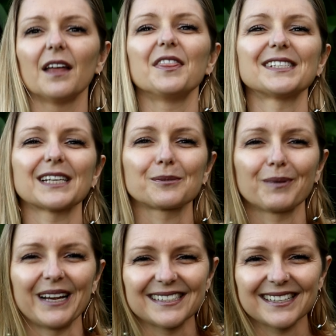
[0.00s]
This
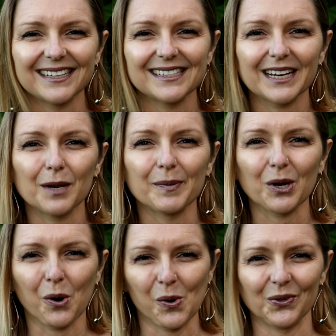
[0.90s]
explains the need to keep it
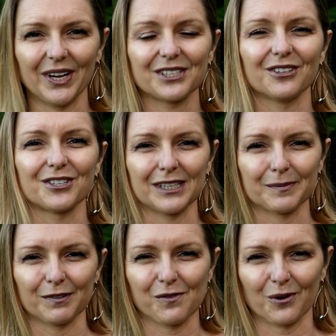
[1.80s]
cold until just
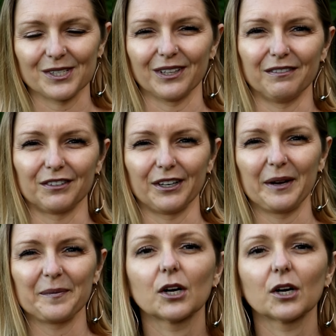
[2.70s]
before delivery.